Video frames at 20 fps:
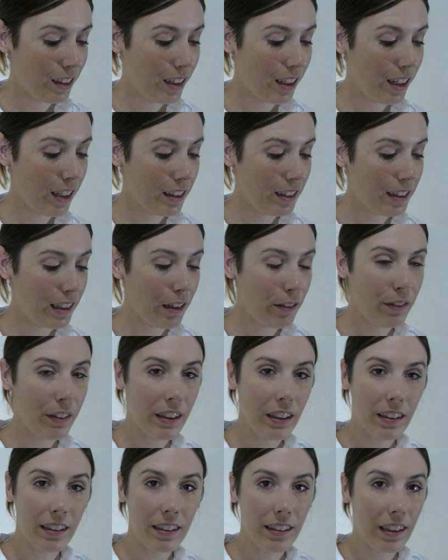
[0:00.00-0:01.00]
How does that
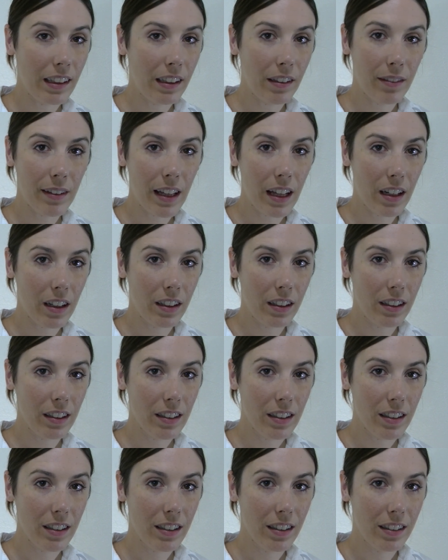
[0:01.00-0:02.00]
feel? Does any of that
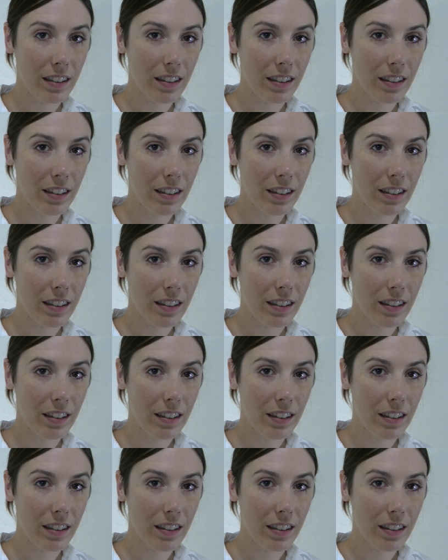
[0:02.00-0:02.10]
hurt?